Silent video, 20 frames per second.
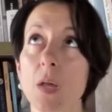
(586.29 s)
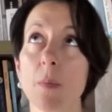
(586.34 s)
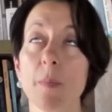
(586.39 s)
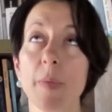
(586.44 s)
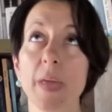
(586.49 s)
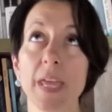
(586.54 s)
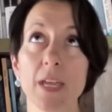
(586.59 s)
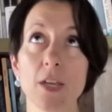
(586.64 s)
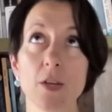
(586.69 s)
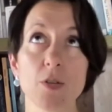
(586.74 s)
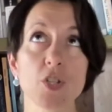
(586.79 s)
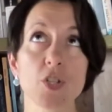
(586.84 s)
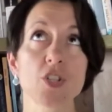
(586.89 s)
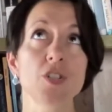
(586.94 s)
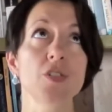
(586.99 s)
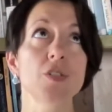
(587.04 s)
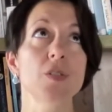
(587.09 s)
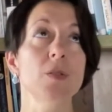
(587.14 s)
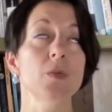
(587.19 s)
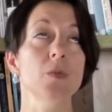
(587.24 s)

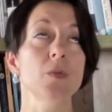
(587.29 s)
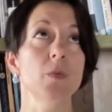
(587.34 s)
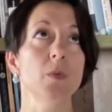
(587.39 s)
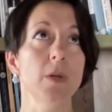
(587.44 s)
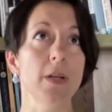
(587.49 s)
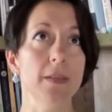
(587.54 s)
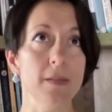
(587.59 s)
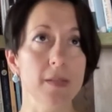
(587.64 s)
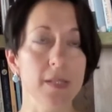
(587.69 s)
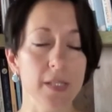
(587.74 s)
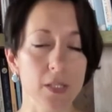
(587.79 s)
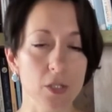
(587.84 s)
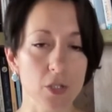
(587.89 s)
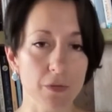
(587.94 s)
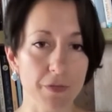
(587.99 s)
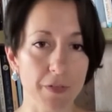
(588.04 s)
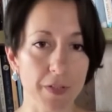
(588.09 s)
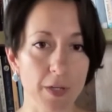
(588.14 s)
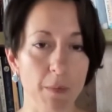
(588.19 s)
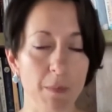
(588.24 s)
patients with
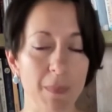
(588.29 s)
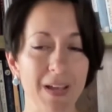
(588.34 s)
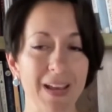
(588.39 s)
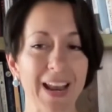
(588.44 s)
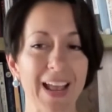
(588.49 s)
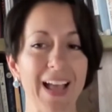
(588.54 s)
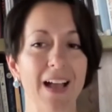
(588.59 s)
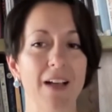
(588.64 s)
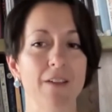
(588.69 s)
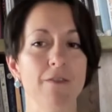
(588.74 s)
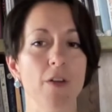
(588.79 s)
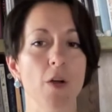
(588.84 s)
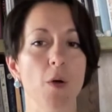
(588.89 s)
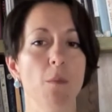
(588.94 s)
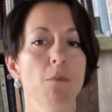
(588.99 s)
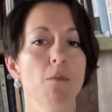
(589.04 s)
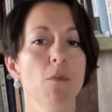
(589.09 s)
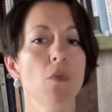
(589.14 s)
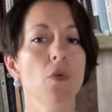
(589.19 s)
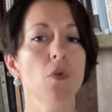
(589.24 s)
schizophrenia might have
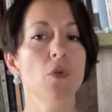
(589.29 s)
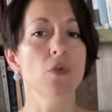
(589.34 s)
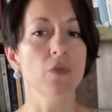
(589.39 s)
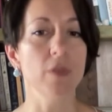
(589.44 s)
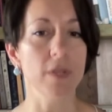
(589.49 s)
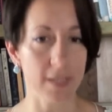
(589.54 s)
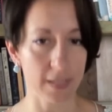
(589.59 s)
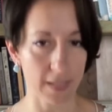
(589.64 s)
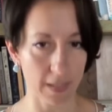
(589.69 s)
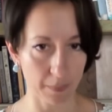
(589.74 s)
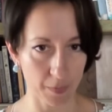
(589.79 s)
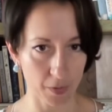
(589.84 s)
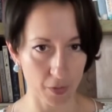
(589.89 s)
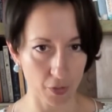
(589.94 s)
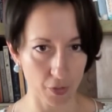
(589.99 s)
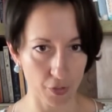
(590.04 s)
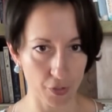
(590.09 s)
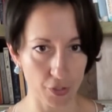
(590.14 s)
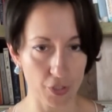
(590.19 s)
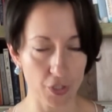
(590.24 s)
more
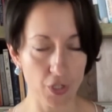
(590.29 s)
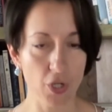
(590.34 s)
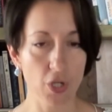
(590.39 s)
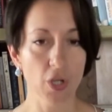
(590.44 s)
receptors,